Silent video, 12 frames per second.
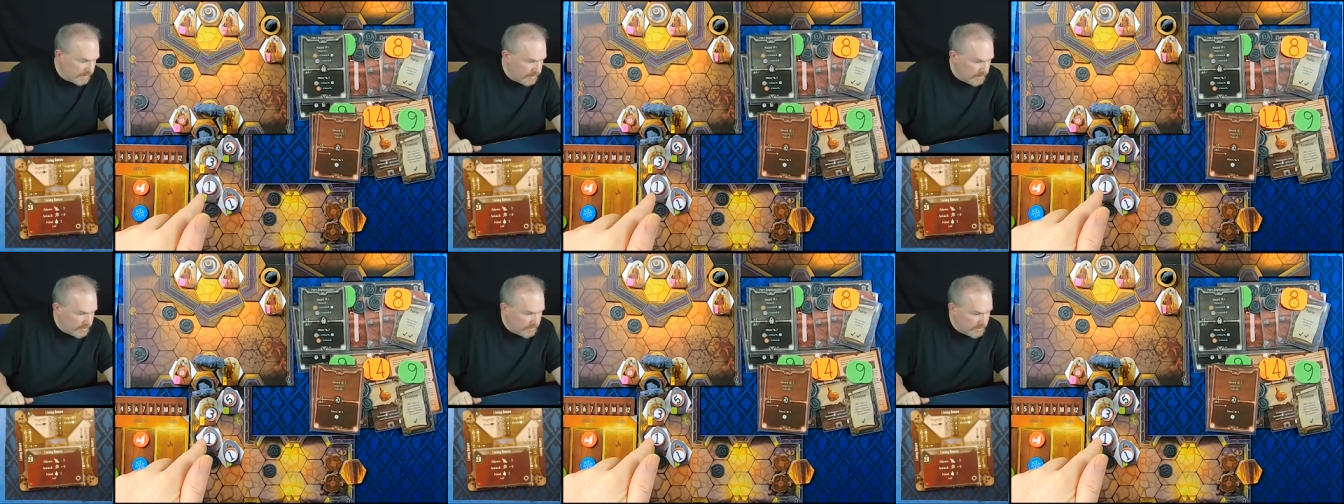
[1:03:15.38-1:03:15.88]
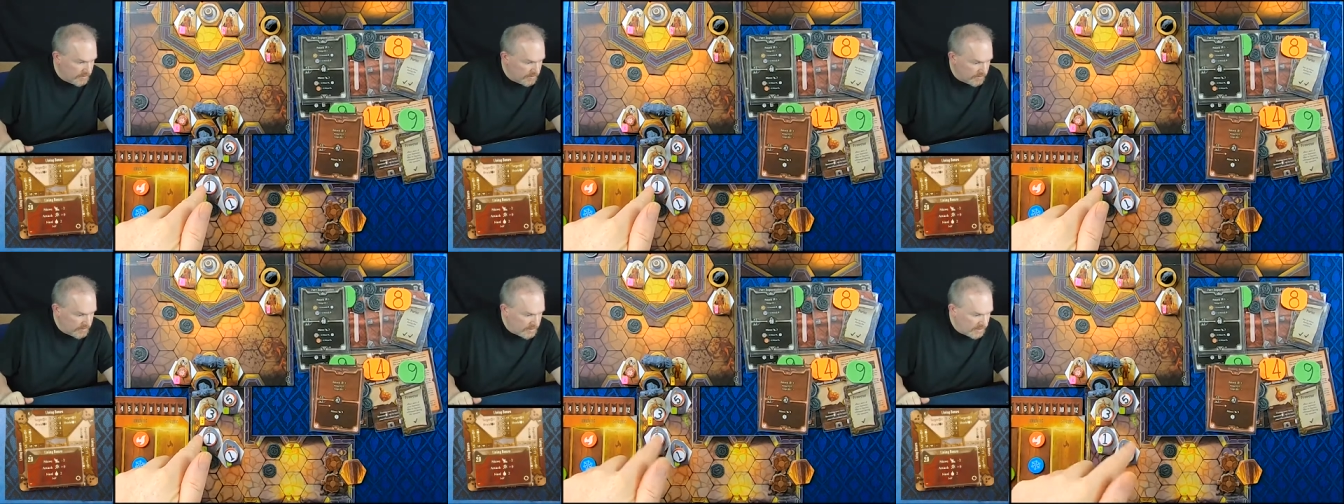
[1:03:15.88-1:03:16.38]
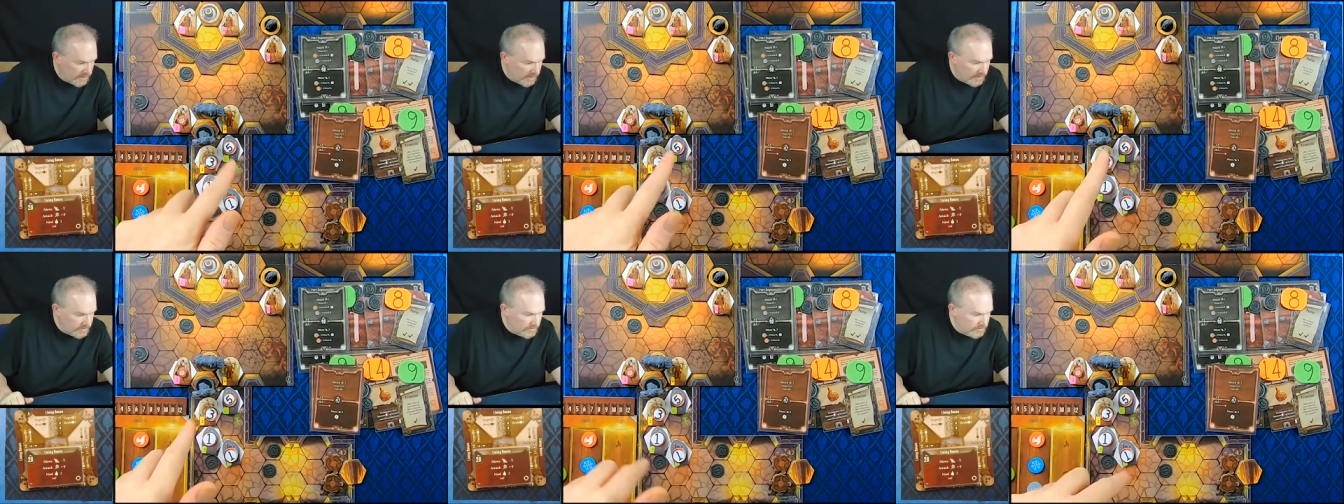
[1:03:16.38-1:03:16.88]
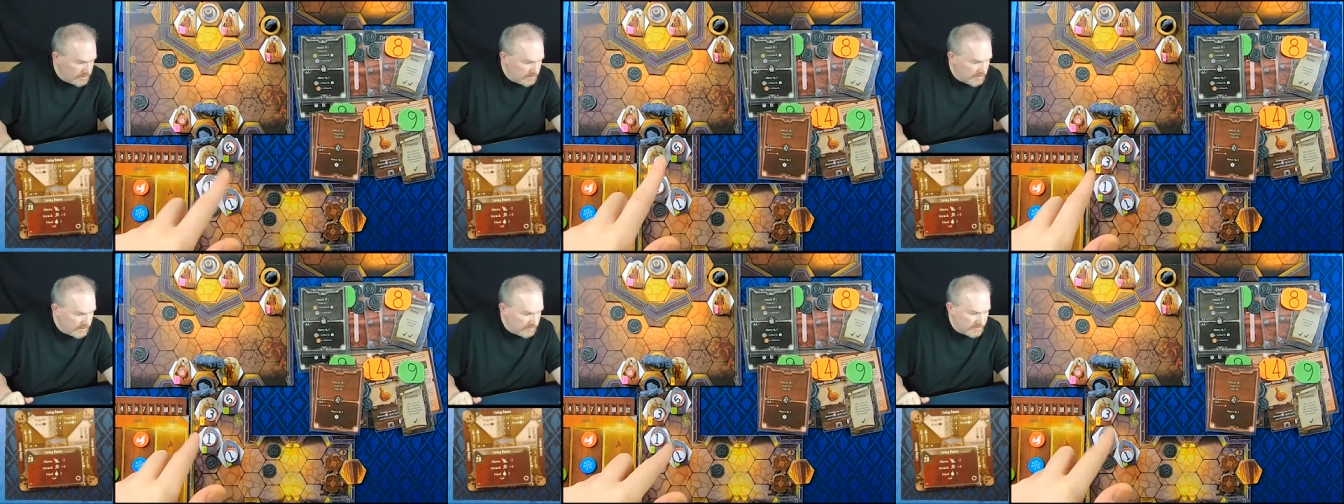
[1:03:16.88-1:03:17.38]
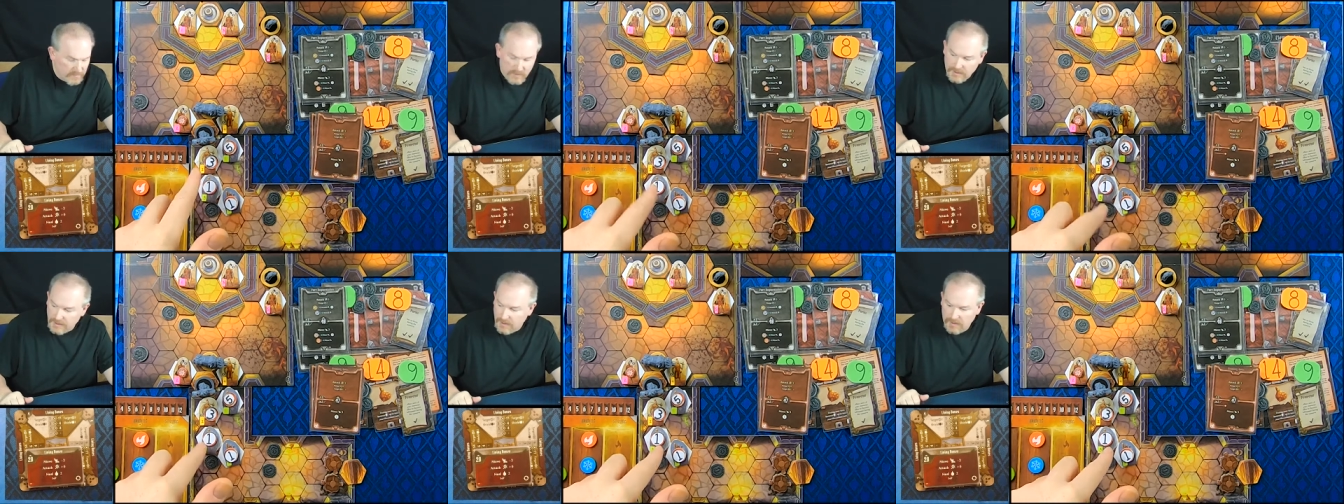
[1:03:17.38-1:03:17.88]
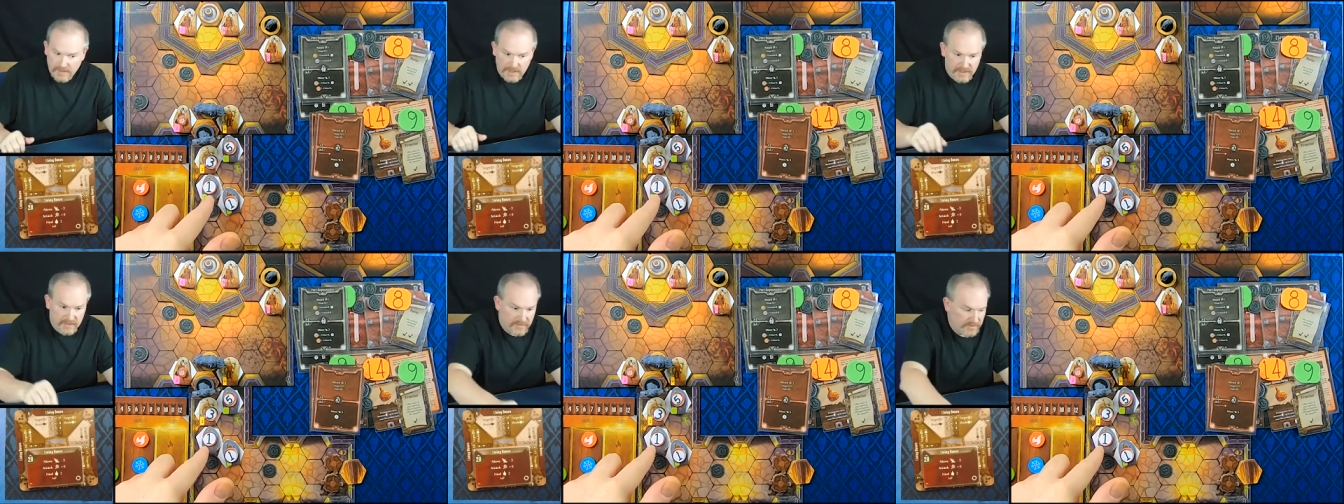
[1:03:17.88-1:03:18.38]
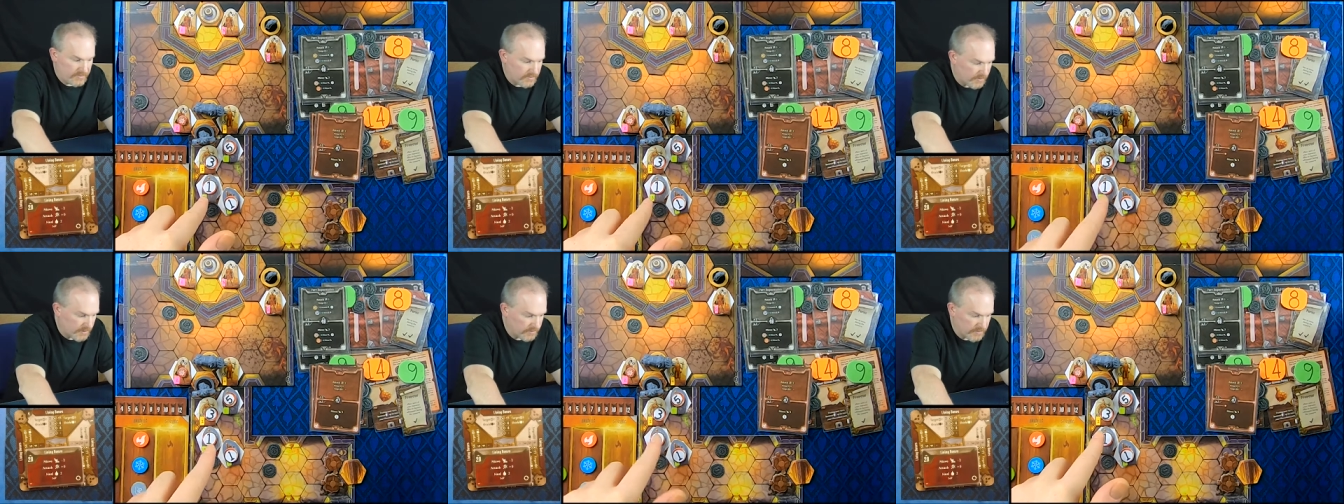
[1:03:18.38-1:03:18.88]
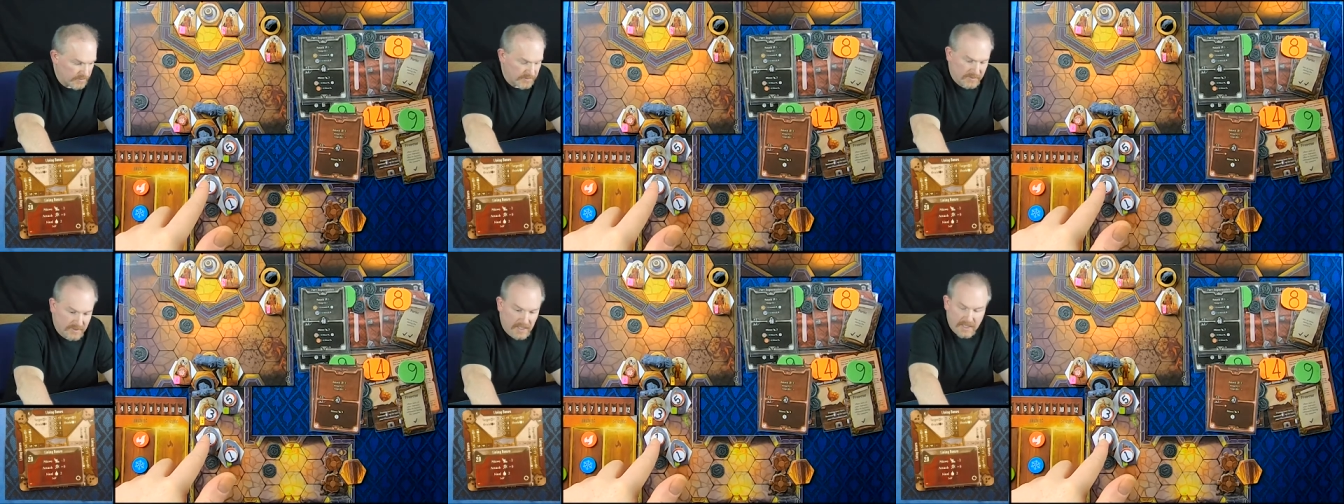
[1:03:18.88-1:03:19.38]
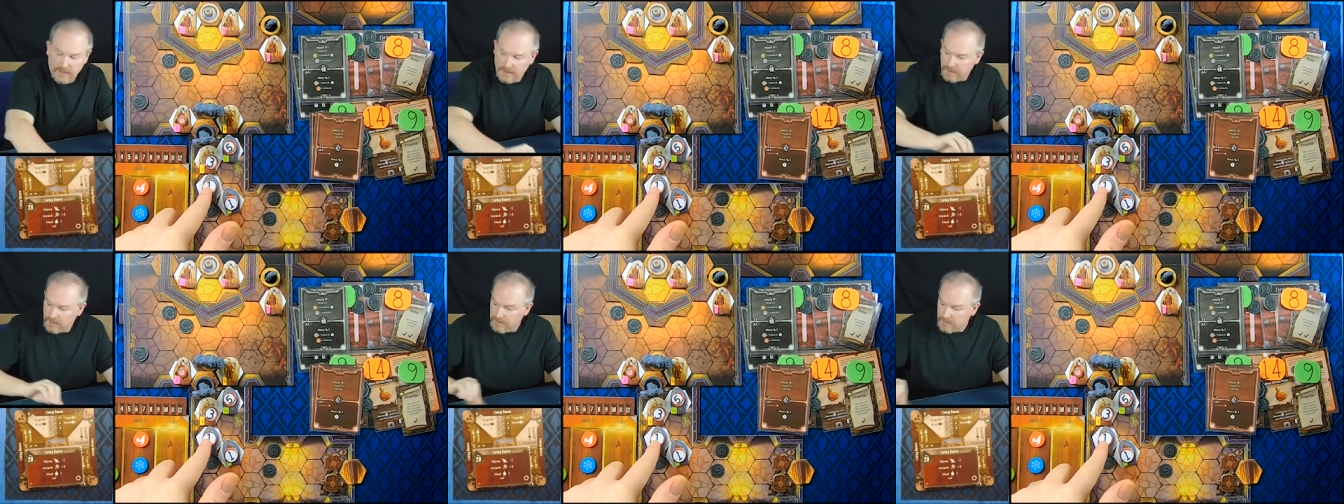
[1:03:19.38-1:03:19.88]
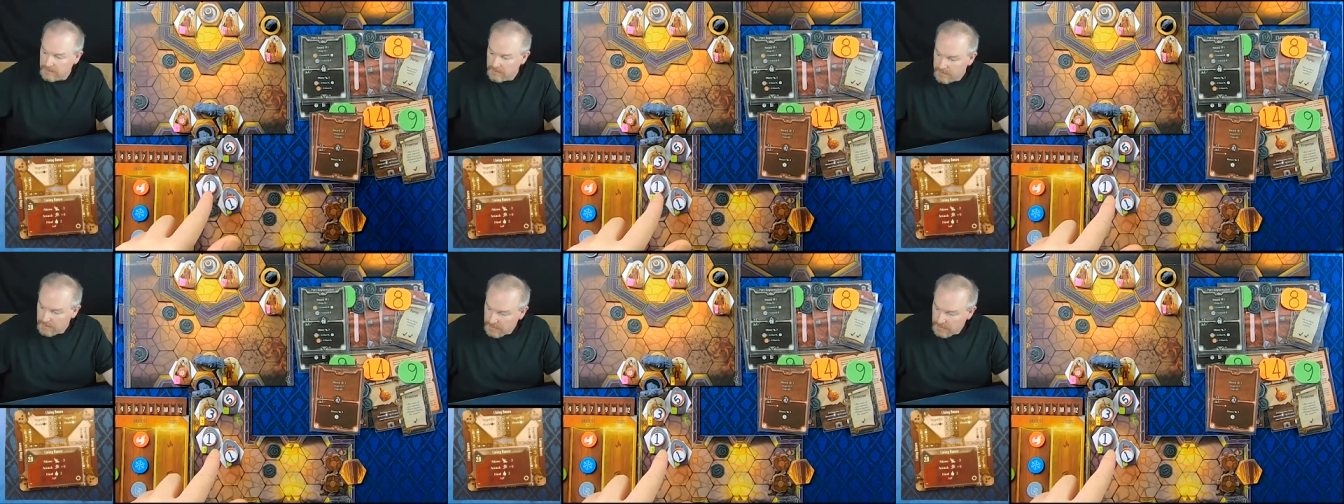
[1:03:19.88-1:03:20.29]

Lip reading: Number 3 can't do any better than where he already is, so he'll do his attack here.